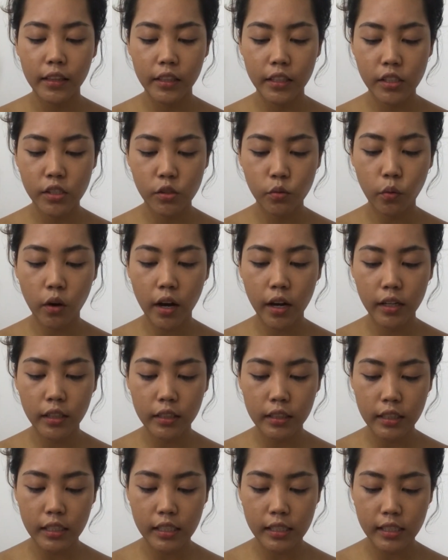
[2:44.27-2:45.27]
This
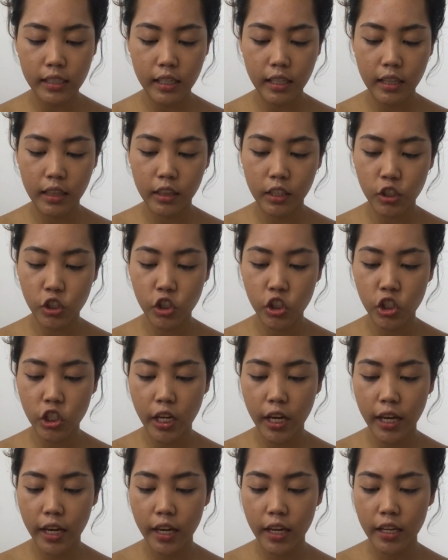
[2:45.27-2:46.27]
one is in the
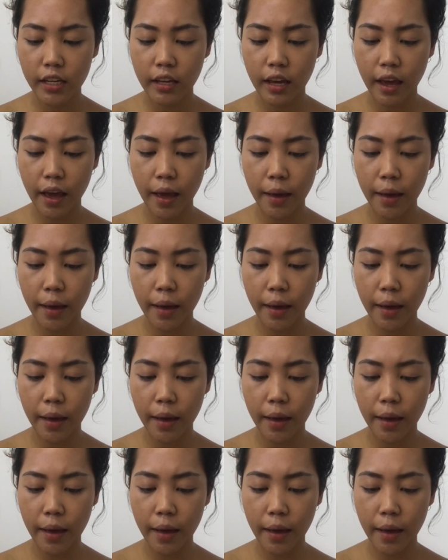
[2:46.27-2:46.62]
shade